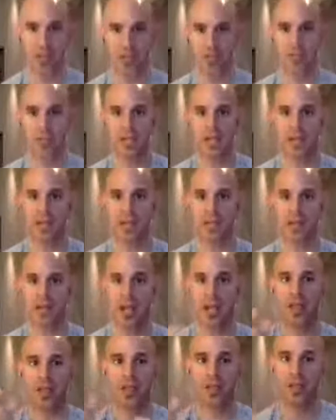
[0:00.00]
which means
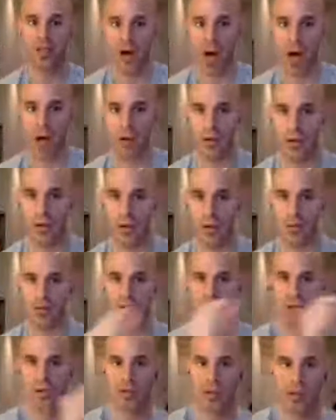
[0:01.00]
the volume
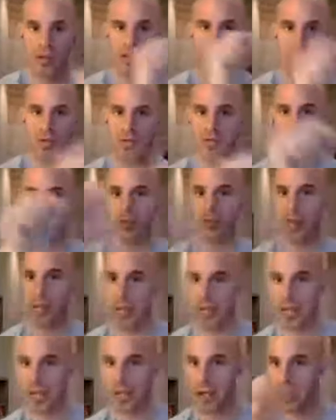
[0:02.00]
to create the
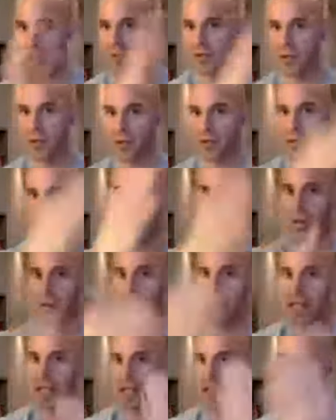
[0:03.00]
residual income is only
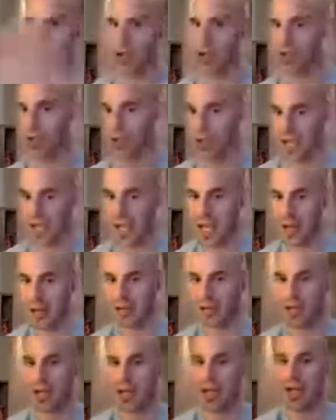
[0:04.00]
coming into your
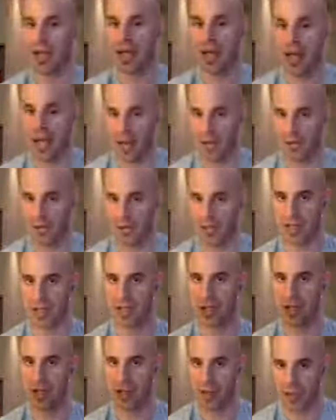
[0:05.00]
account
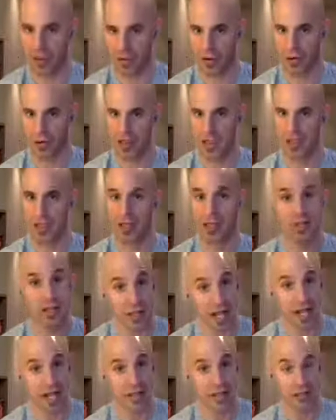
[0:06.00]
every 30
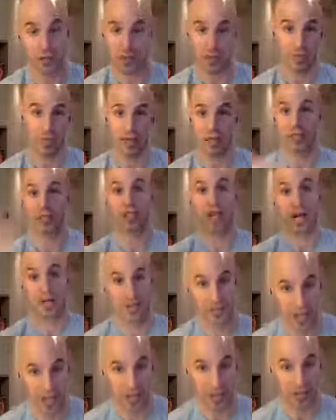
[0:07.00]
days, which means you're
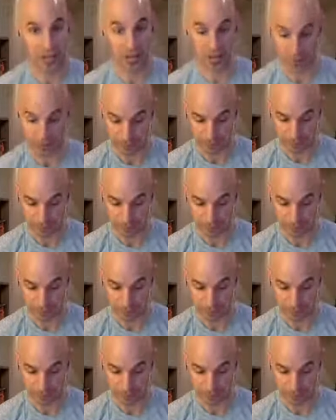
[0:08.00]
not cycling.